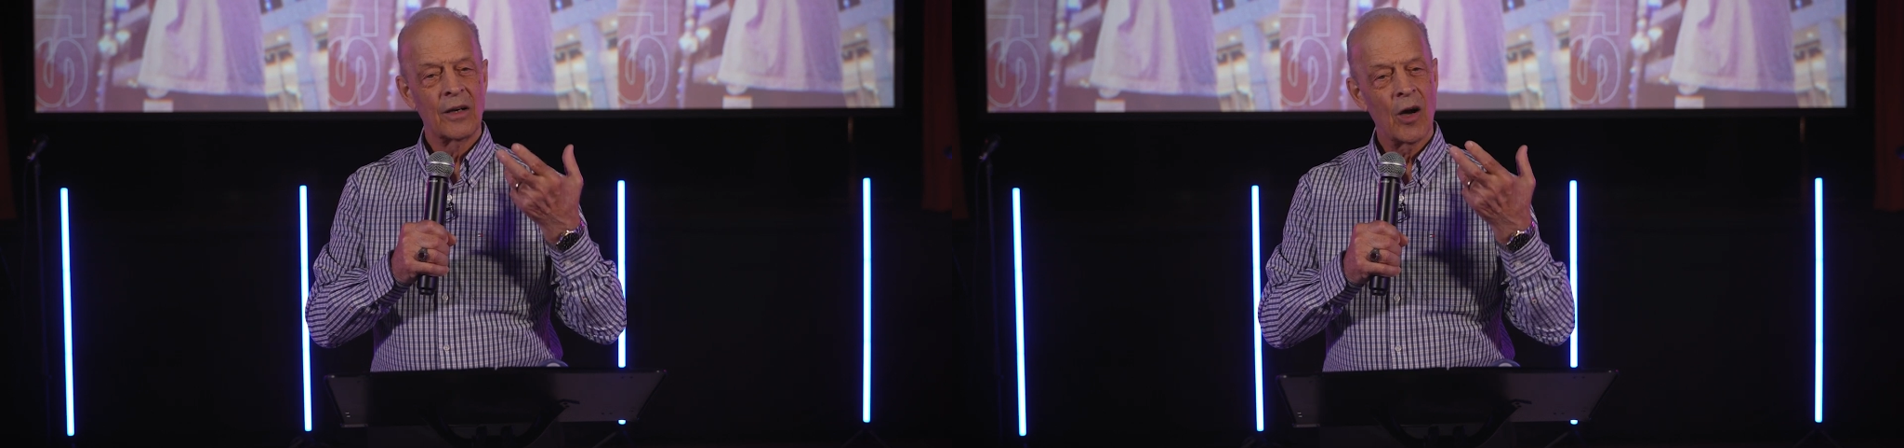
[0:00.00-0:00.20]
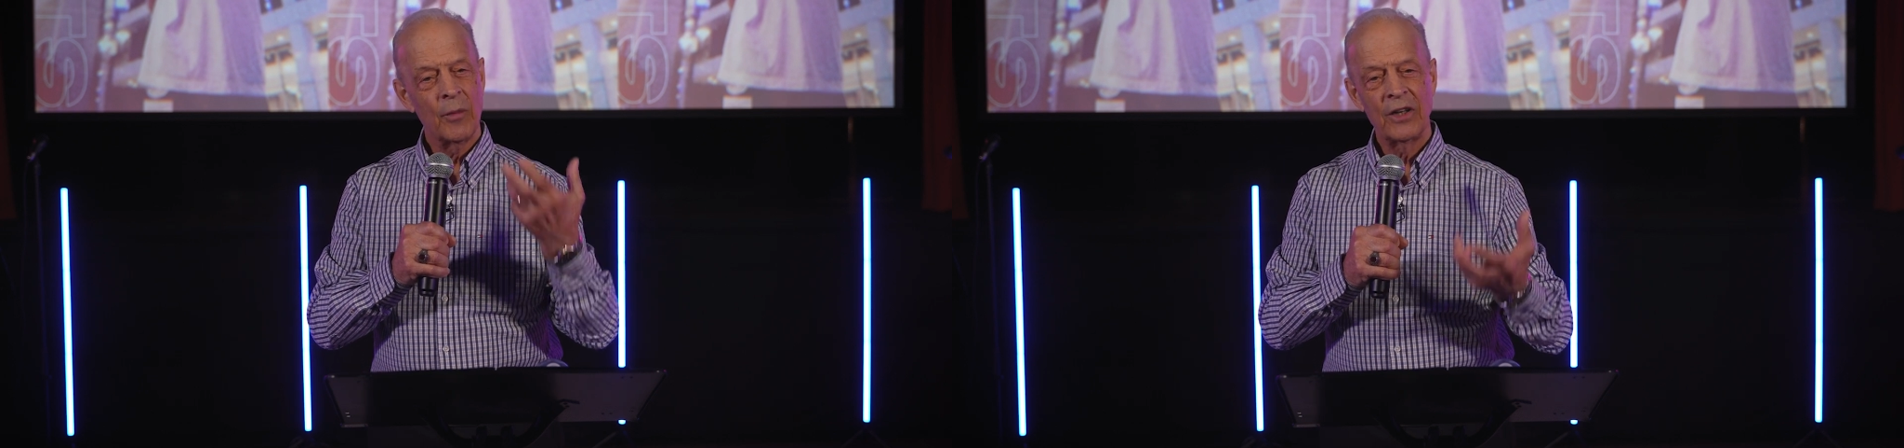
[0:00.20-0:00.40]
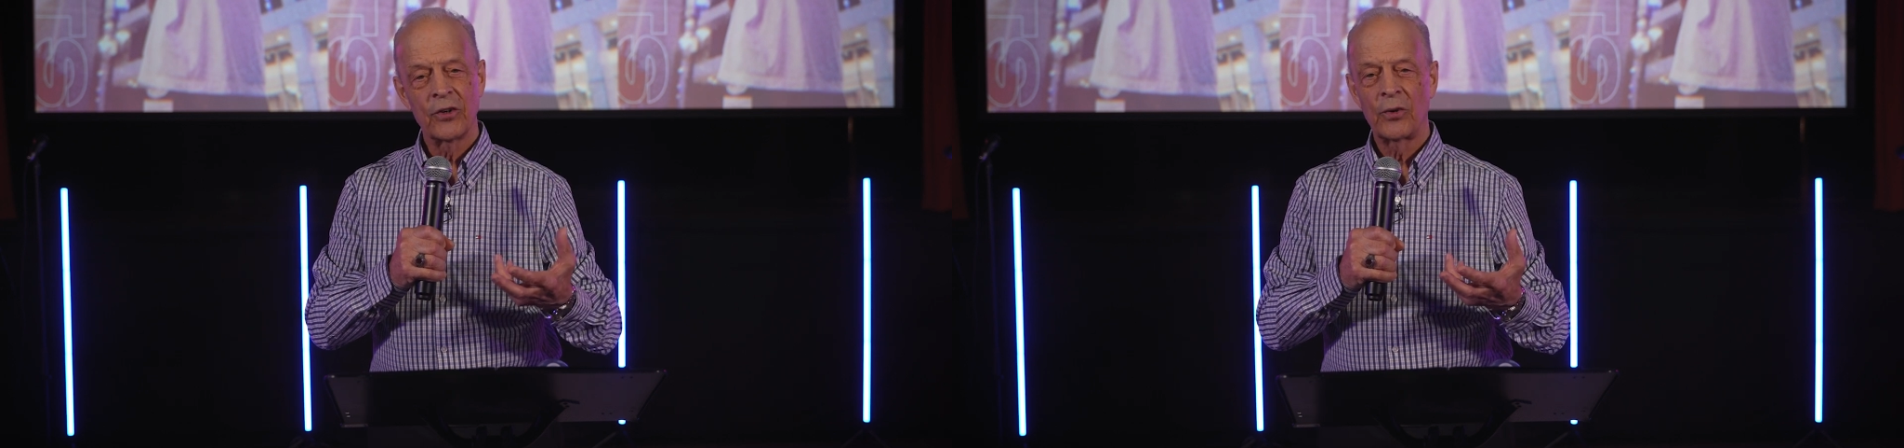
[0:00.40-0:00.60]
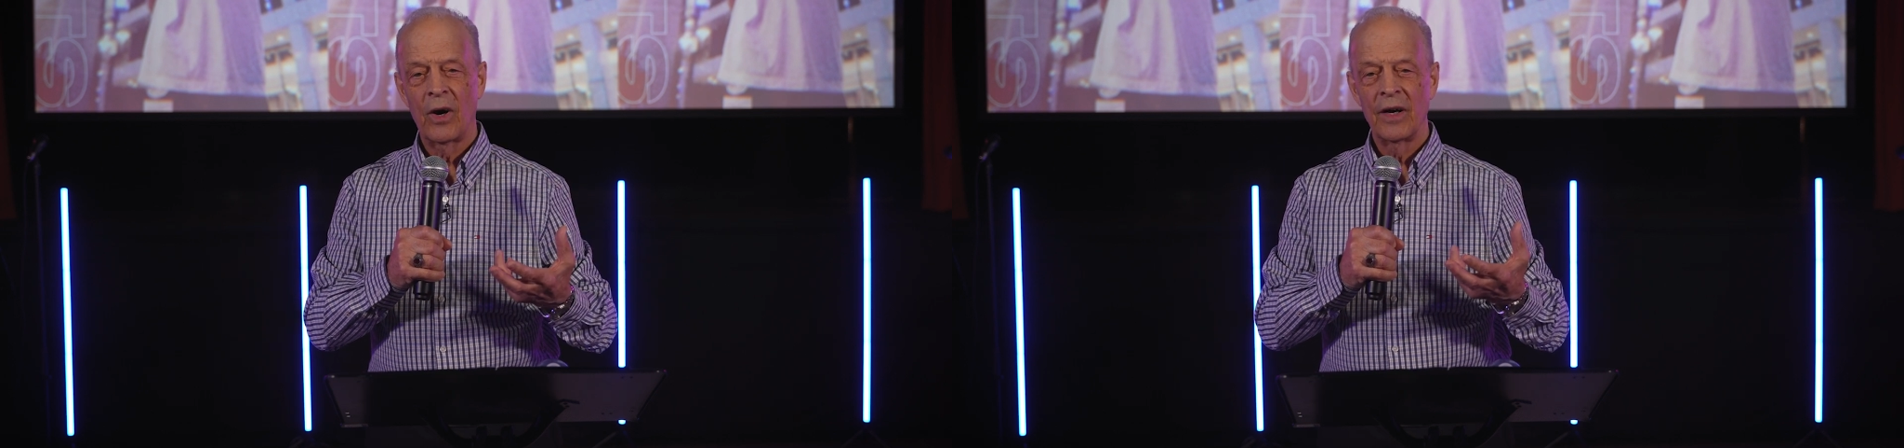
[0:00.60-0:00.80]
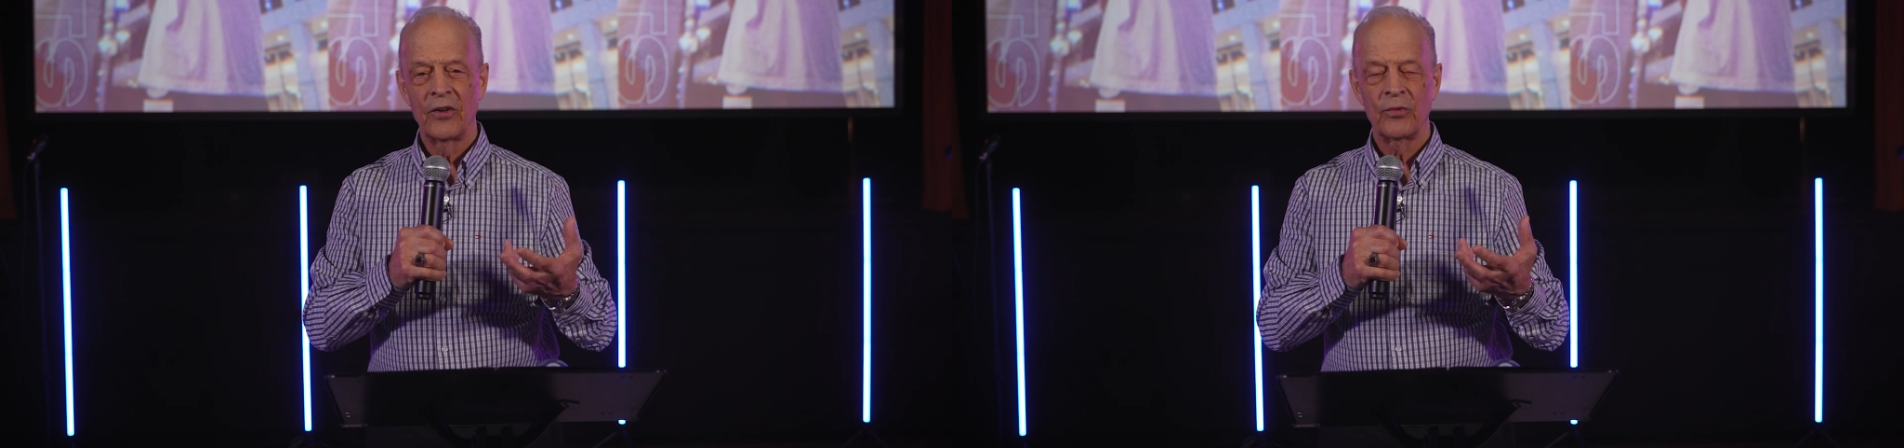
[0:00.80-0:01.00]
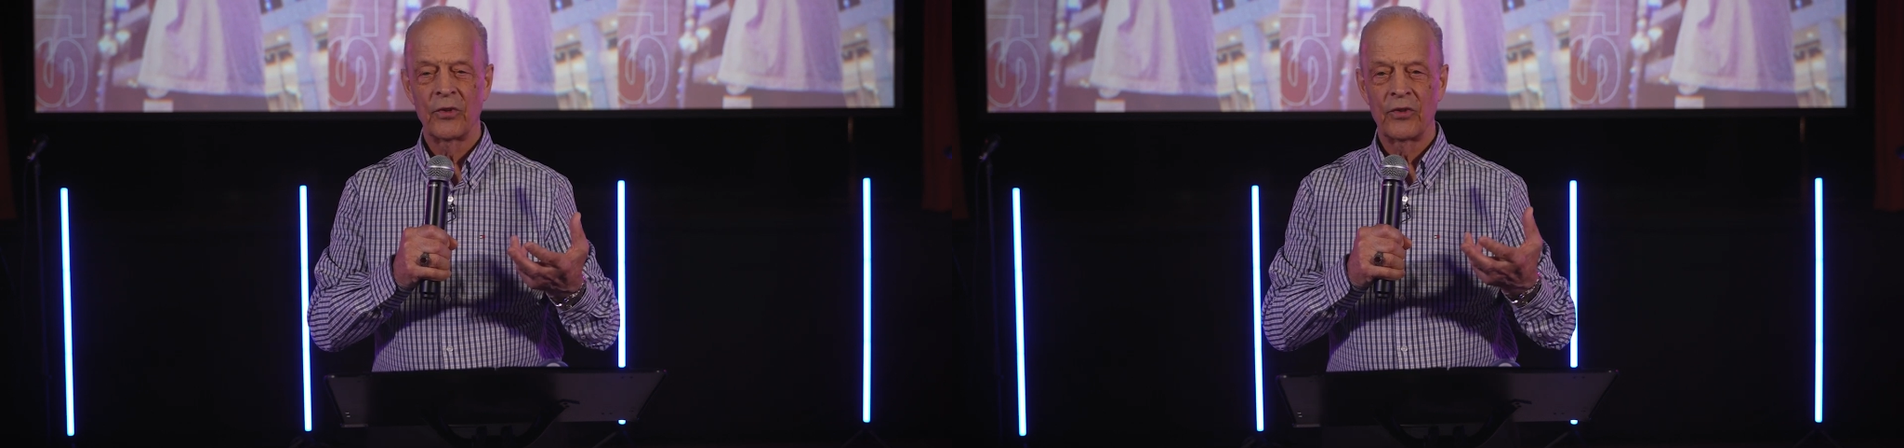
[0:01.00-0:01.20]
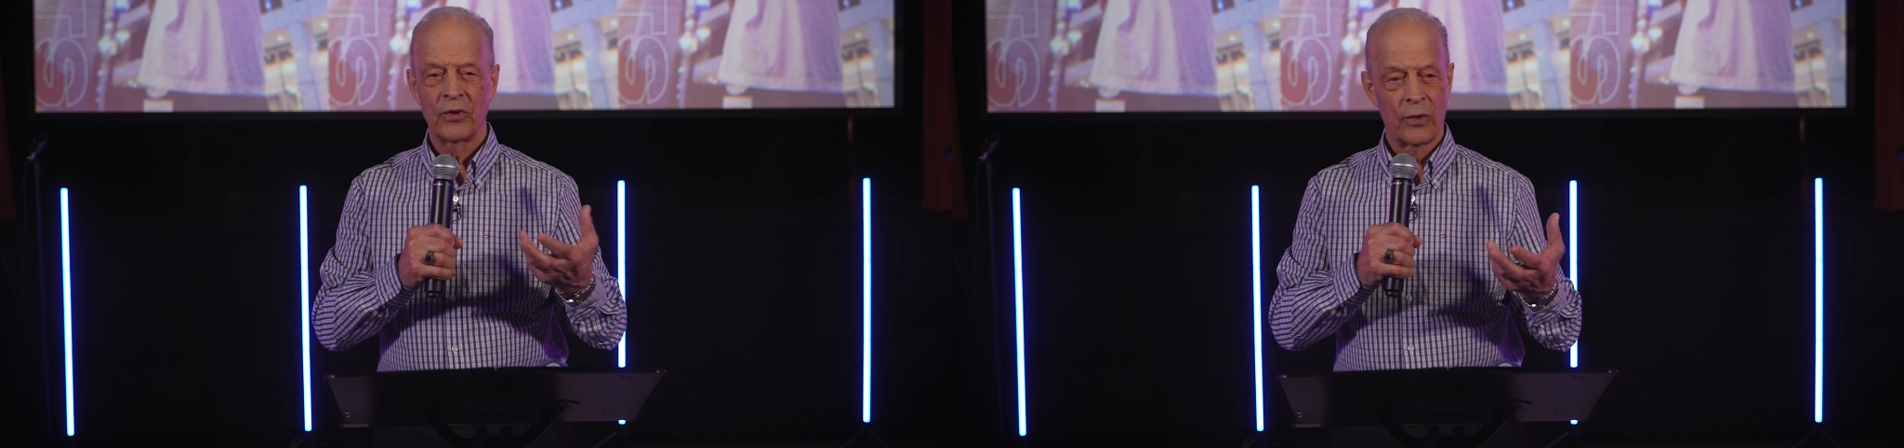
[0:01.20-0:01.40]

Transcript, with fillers: Coming to Christ was the